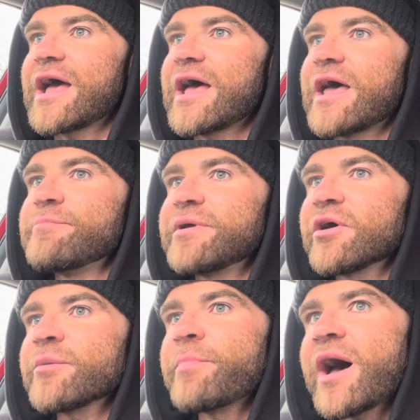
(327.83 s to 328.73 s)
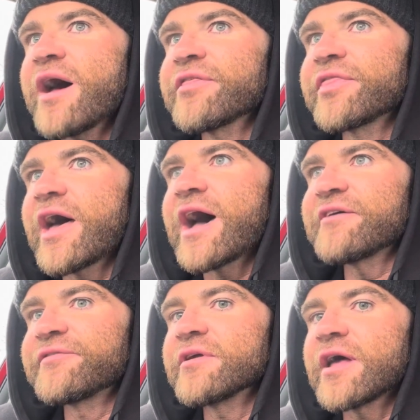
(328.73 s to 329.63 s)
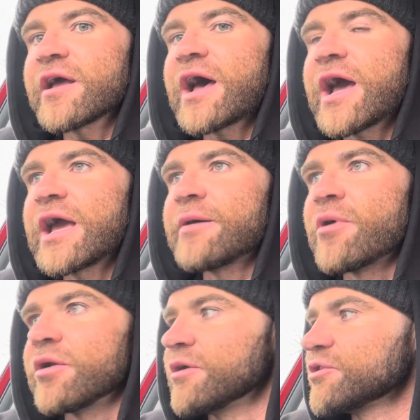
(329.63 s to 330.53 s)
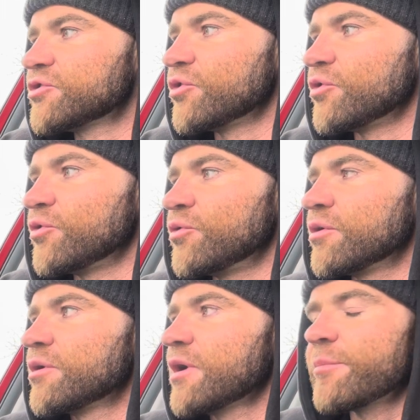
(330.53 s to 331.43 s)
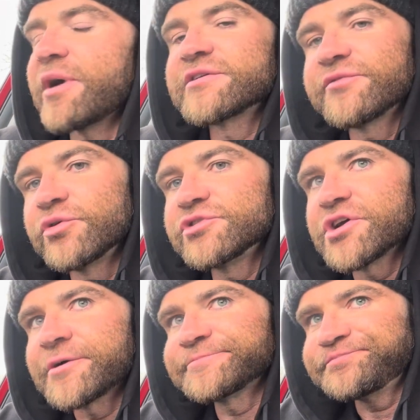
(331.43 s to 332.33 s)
and be on a path that I feel like I am on to a better future.